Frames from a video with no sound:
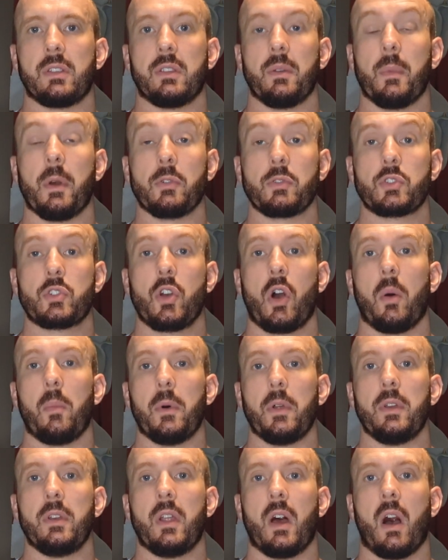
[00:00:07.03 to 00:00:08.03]
the most
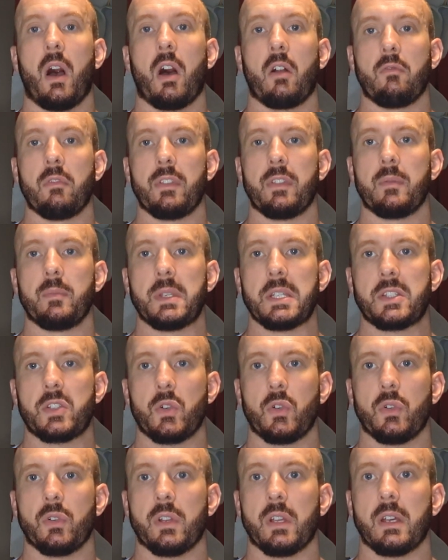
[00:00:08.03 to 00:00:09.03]
common heart rhythm
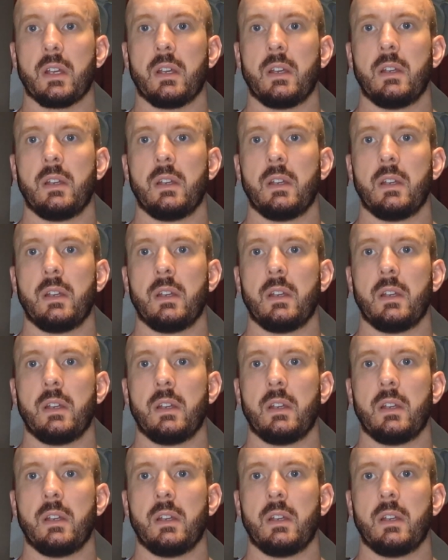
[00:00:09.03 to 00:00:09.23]
disorder.